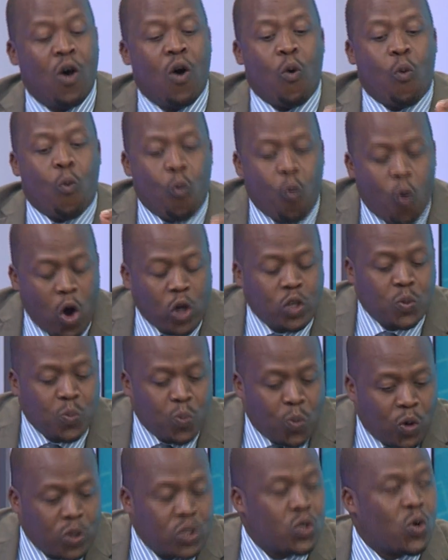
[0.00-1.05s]
What
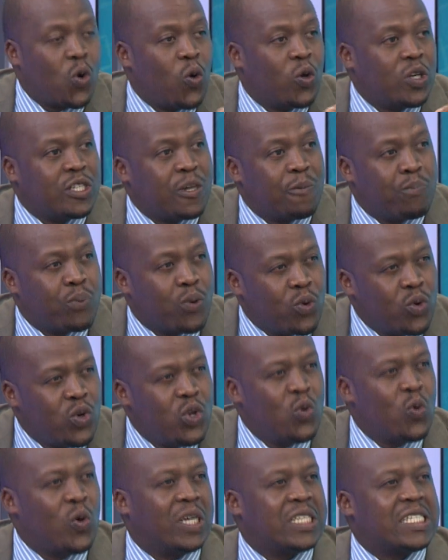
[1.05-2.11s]
most
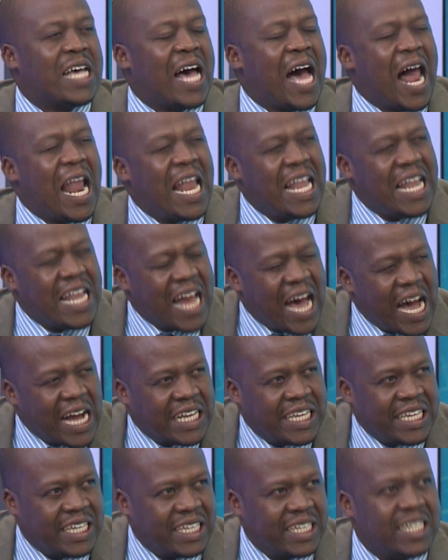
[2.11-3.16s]
entrepreneurs are
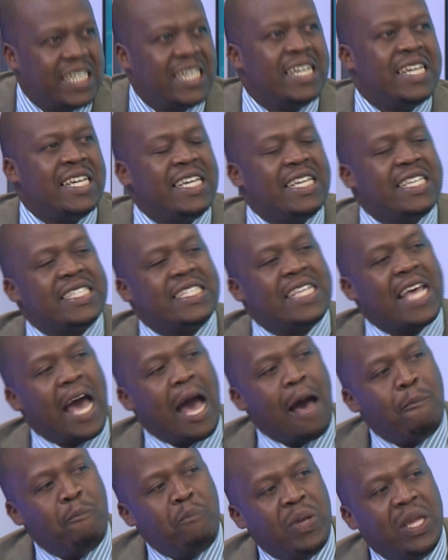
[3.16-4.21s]
lacking is the
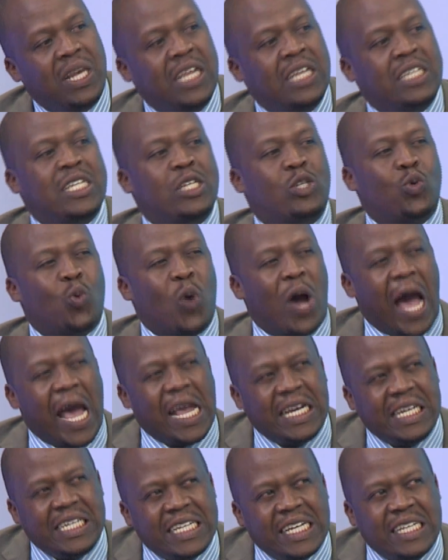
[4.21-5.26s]
ability to
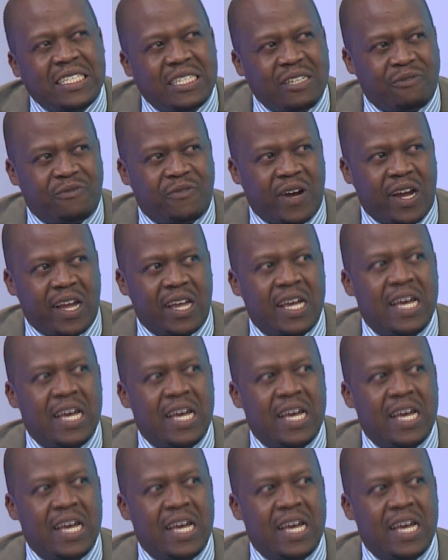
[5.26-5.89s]
identify